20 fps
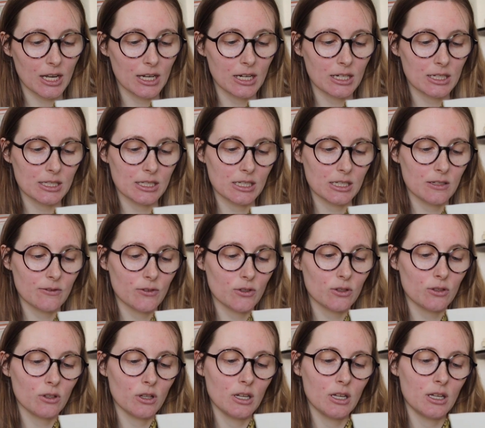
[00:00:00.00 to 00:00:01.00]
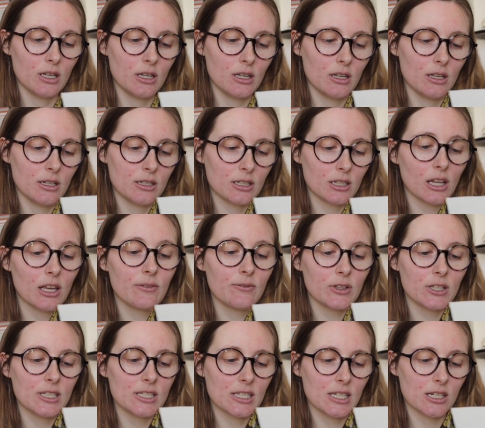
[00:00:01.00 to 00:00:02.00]
and sinful,
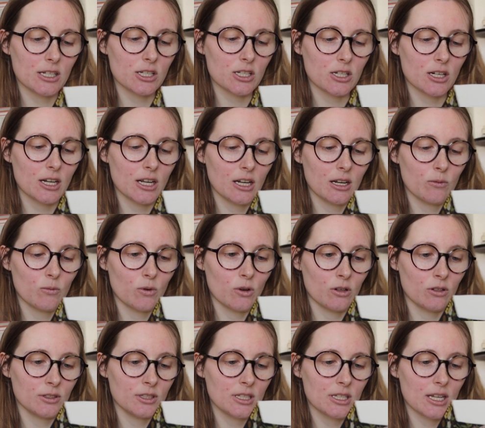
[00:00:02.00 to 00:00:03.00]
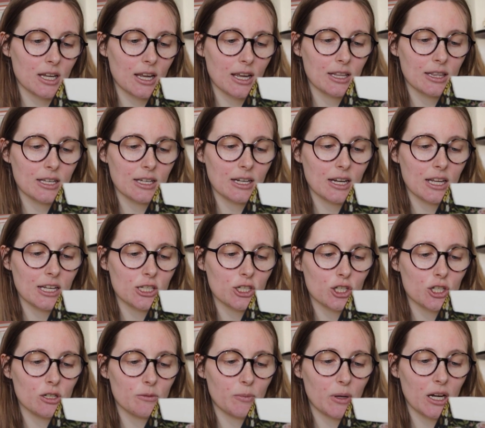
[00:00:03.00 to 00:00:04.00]
delightfully sinister hidden worlds. And then
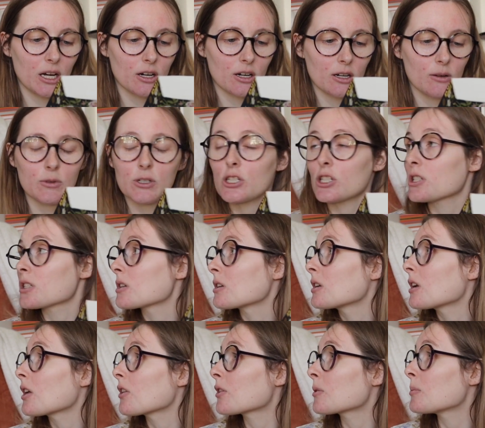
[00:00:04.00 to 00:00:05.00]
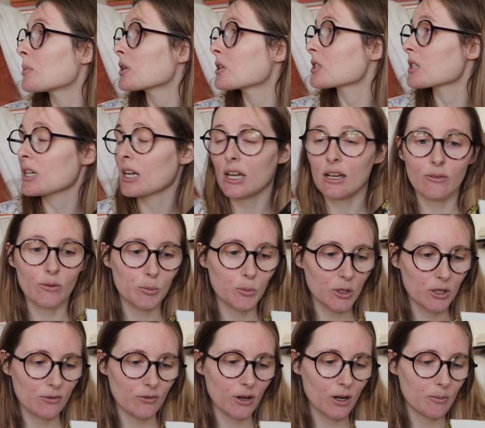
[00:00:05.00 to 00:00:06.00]
H.G. Perry, which is another person I have a
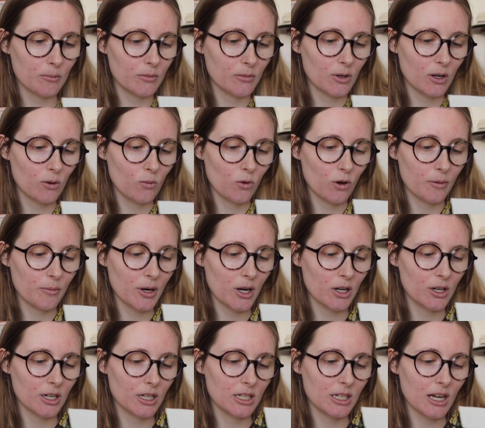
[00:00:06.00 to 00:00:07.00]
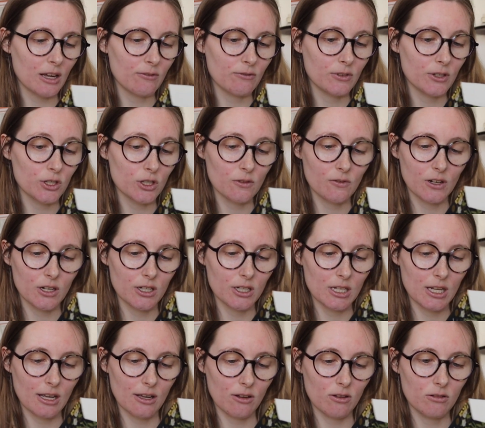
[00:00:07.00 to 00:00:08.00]
book from, a warm-hearted yet fierce fairy
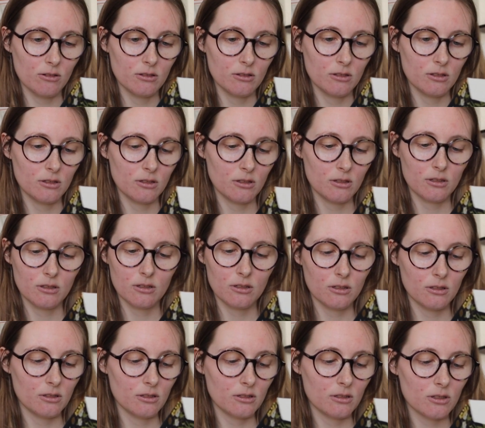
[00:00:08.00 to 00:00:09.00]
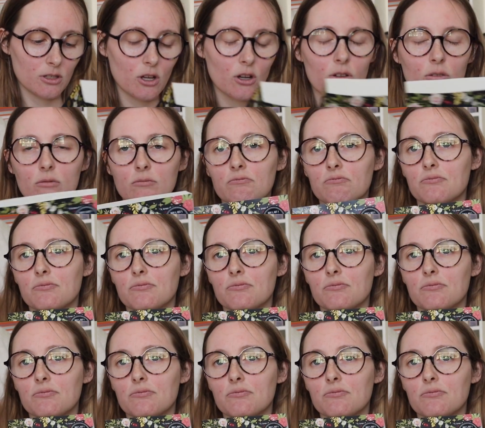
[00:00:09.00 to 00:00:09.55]
tale. So